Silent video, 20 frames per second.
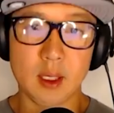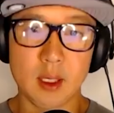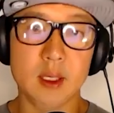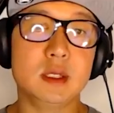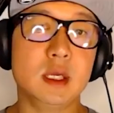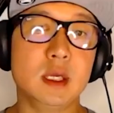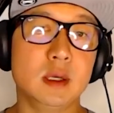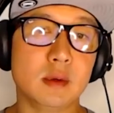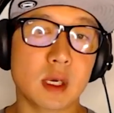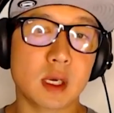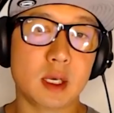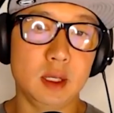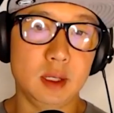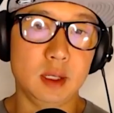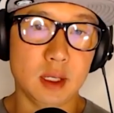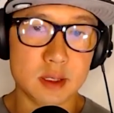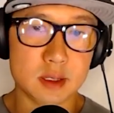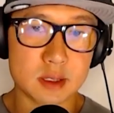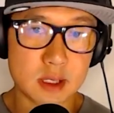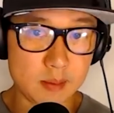I did
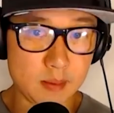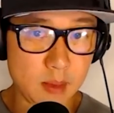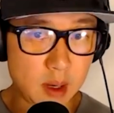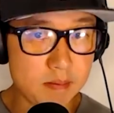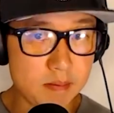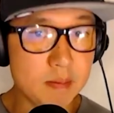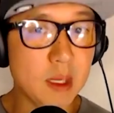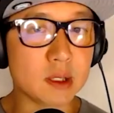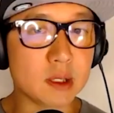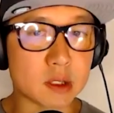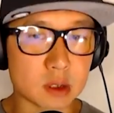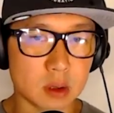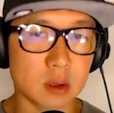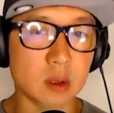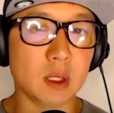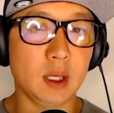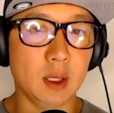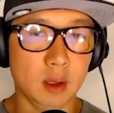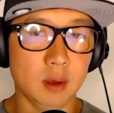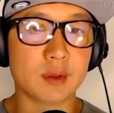recognize that my mental
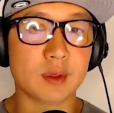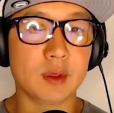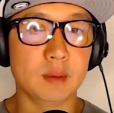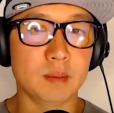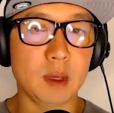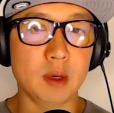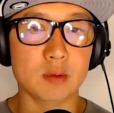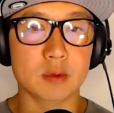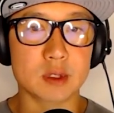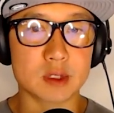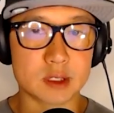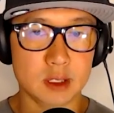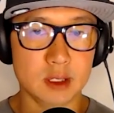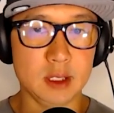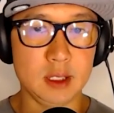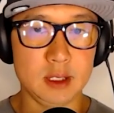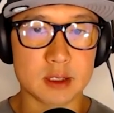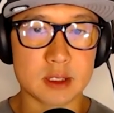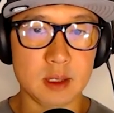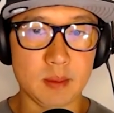health and my
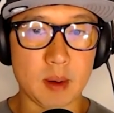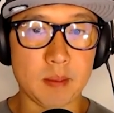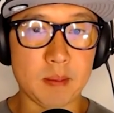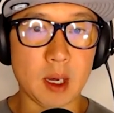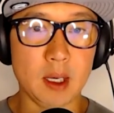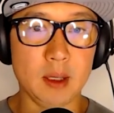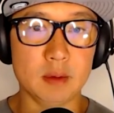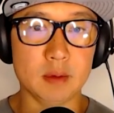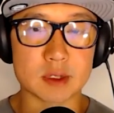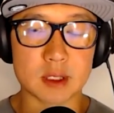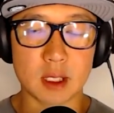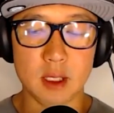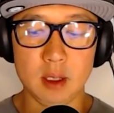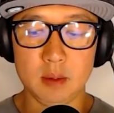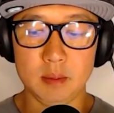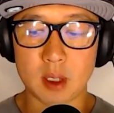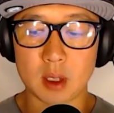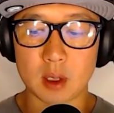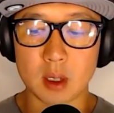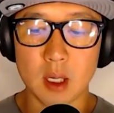resilience in my mind was
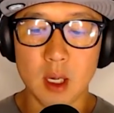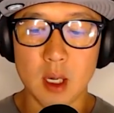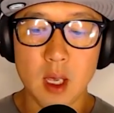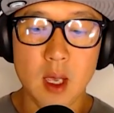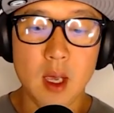getting better.